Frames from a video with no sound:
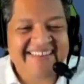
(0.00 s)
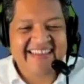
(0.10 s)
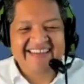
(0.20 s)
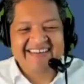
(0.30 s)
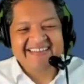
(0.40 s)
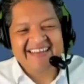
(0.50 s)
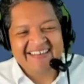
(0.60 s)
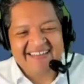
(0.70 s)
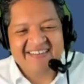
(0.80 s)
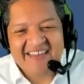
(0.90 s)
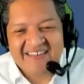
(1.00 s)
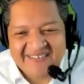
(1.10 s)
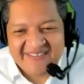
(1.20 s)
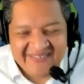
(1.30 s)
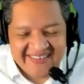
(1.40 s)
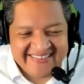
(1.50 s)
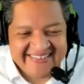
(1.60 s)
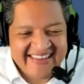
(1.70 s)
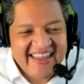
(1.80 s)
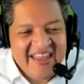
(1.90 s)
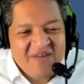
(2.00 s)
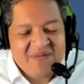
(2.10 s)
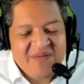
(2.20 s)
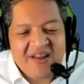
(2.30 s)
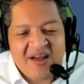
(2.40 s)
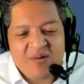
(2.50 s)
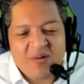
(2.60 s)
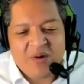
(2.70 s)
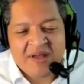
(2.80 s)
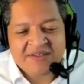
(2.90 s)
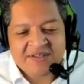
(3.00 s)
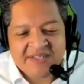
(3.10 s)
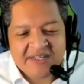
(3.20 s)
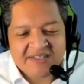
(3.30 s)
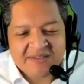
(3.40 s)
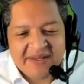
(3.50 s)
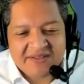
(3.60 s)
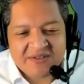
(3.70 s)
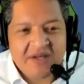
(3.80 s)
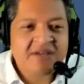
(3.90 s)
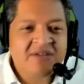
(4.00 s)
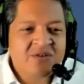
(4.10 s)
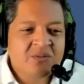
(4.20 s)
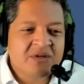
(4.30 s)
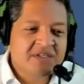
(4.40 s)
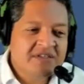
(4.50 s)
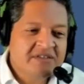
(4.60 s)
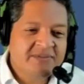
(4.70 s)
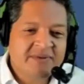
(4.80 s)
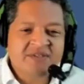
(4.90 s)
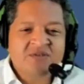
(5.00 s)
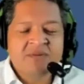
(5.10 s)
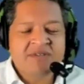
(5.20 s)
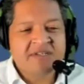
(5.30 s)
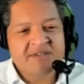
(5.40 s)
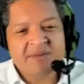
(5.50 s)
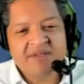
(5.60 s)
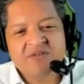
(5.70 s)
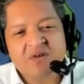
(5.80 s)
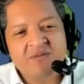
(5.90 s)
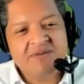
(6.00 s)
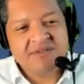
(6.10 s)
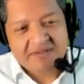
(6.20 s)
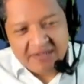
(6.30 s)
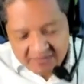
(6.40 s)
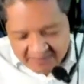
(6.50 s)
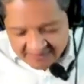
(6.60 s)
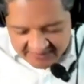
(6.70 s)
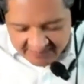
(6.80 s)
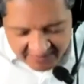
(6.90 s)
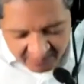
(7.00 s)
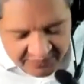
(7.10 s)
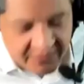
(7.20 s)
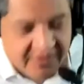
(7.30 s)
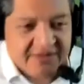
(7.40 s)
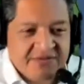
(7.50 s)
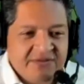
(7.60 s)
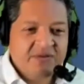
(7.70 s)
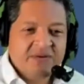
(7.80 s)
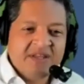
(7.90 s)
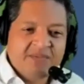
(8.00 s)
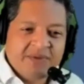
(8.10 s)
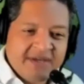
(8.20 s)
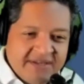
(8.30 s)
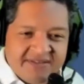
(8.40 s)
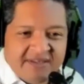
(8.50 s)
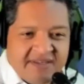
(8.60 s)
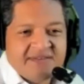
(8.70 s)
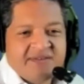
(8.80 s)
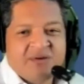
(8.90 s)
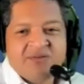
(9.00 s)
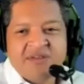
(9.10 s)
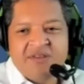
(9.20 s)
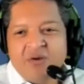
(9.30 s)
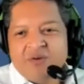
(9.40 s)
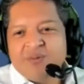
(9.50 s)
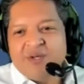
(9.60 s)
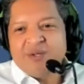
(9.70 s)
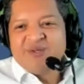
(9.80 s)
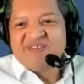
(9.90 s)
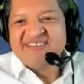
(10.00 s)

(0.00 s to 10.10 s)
thank you. Thank you. Thank you so much. But so tell us about Zuma. Tell us a little bit about Zuma. Tell us about the services. Tell us about what you guys do and the plans. Yeah, tell the whole spiel.